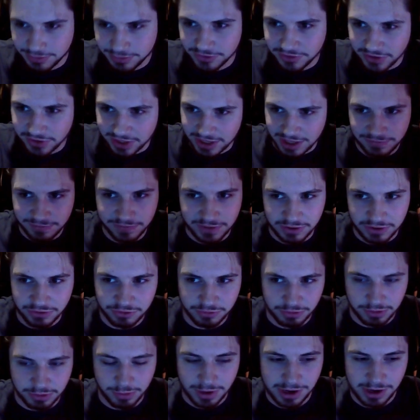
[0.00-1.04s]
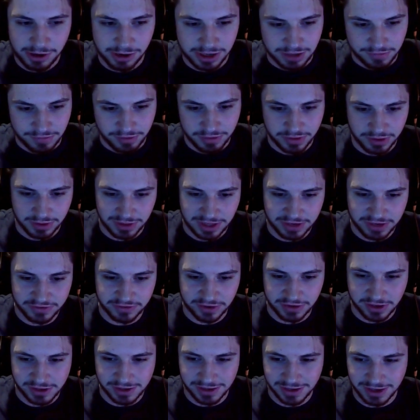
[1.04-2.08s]
like I finished rewiring everything last
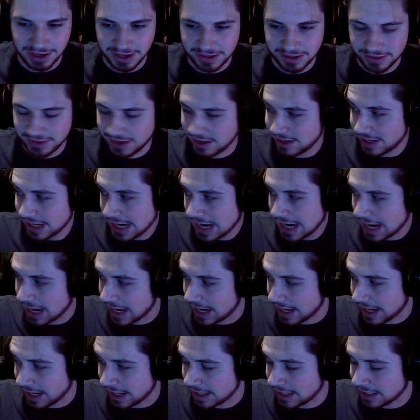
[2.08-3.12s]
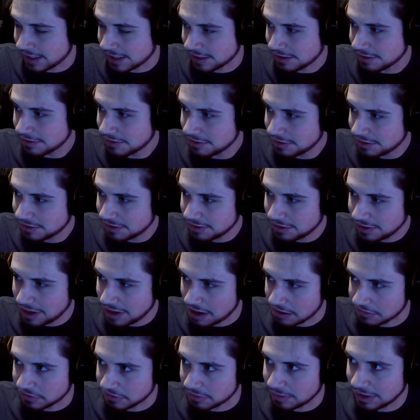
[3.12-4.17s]
night, and then I
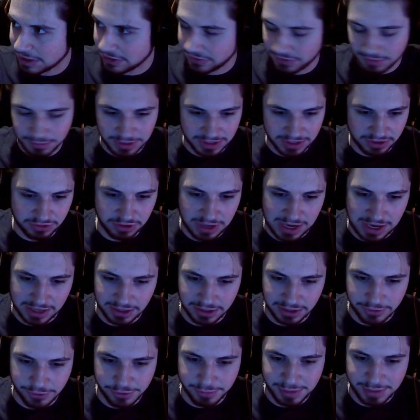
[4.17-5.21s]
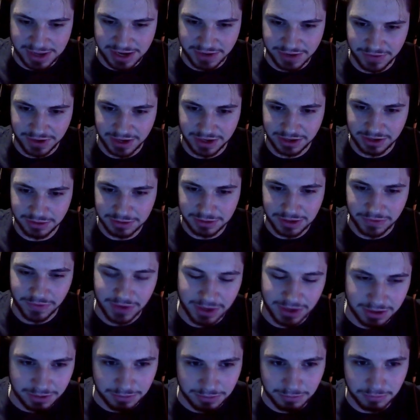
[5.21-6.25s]
was about to. I'm like, I can go to bed, and then
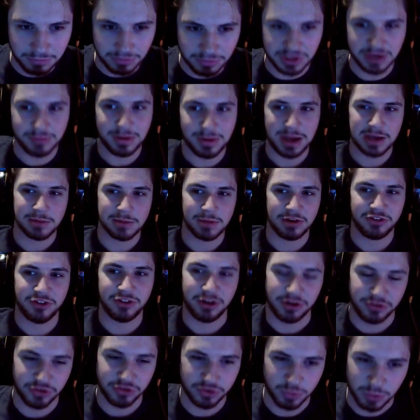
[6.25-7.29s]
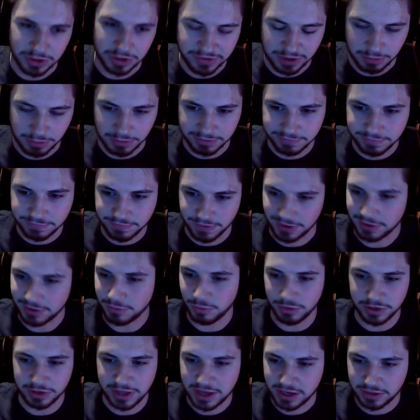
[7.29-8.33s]
I leaned back in my chair. It squeaked, and I'm like, fuck,
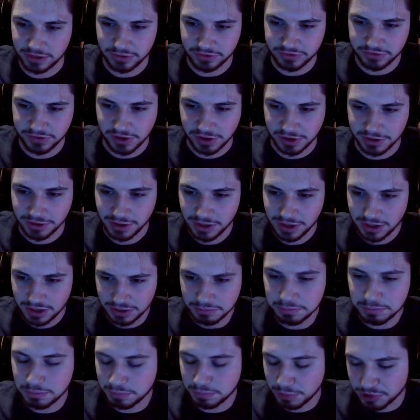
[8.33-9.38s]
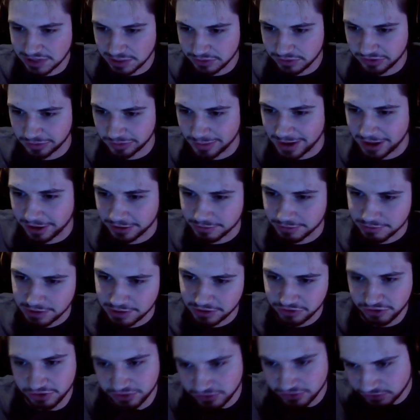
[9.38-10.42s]
we're getting this done. Pulled out some Allen
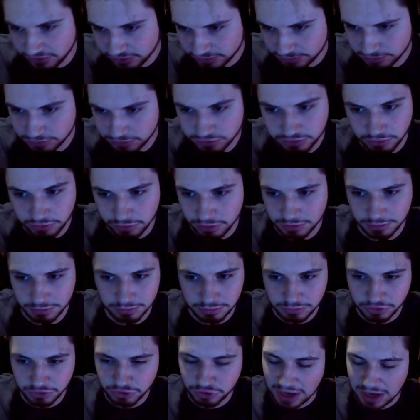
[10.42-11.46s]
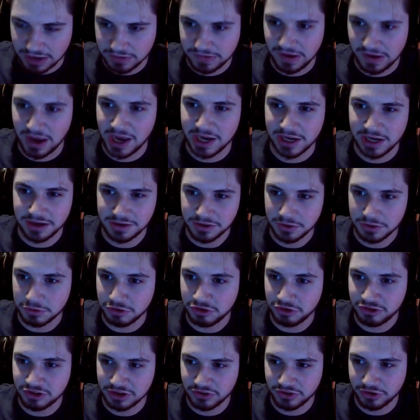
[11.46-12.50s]
wrenches, screwed them. I tightened those
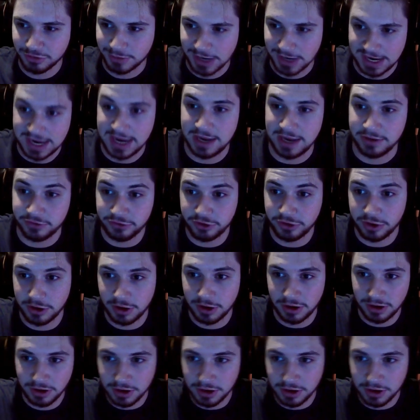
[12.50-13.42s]
shits till my hands hurt,